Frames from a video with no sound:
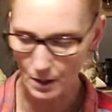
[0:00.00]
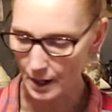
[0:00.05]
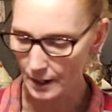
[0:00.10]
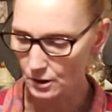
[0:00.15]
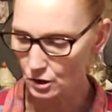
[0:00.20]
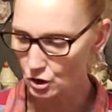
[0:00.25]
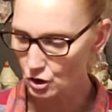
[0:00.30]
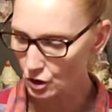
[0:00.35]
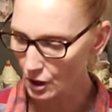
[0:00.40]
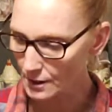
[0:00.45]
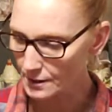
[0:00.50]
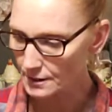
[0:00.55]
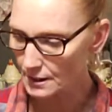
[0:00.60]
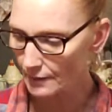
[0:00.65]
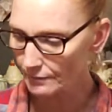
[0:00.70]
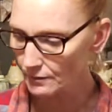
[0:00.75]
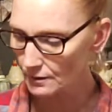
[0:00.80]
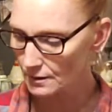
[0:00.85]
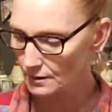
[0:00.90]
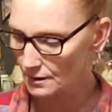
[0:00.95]
I just
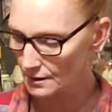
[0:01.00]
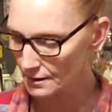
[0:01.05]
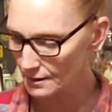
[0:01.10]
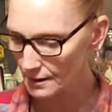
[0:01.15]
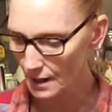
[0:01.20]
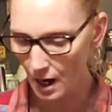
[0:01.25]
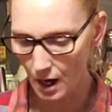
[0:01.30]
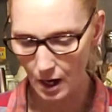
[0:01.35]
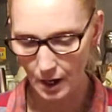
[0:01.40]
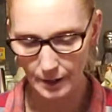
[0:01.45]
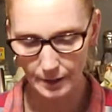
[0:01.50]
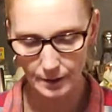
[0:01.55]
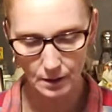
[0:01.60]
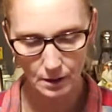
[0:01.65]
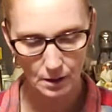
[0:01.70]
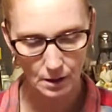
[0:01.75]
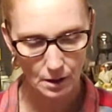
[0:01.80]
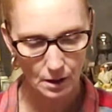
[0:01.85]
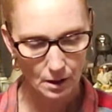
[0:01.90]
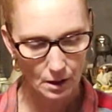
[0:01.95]
have to decide
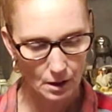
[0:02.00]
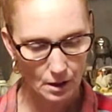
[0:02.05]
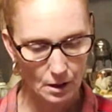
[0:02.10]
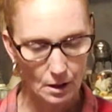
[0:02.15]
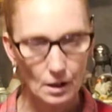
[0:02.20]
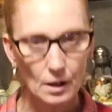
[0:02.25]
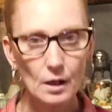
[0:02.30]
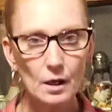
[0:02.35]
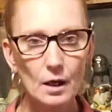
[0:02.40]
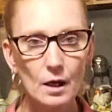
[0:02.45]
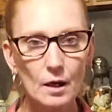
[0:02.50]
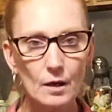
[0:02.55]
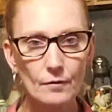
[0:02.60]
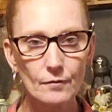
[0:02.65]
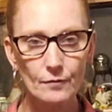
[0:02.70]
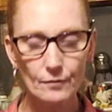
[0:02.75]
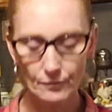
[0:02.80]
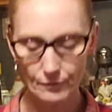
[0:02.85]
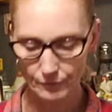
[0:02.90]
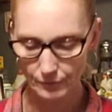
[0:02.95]
if
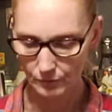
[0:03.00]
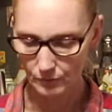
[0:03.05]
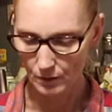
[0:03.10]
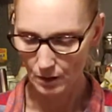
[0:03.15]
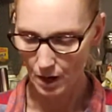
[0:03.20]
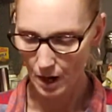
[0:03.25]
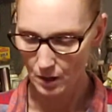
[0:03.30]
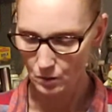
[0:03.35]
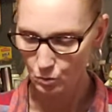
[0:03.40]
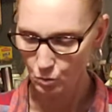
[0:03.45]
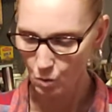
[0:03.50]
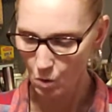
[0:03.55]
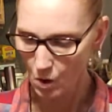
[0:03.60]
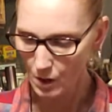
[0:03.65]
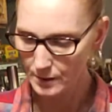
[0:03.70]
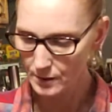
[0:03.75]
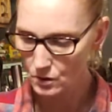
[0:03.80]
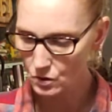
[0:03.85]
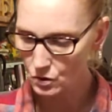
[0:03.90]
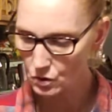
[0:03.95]
I
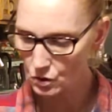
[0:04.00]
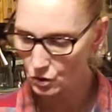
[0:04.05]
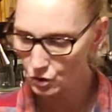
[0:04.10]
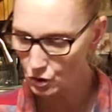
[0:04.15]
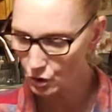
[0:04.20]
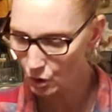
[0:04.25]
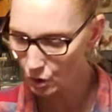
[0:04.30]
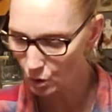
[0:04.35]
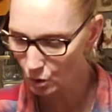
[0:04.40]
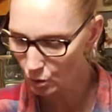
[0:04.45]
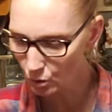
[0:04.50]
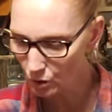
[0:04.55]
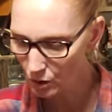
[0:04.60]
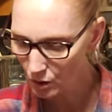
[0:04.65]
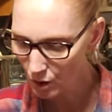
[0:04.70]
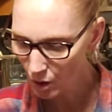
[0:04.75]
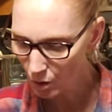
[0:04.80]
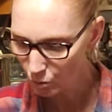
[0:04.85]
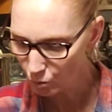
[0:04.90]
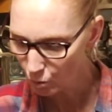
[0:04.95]
want to do
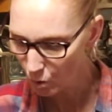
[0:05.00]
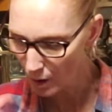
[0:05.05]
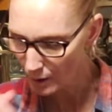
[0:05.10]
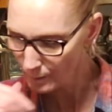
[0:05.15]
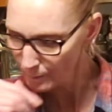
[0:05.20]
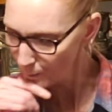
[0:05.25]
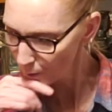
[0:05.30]
1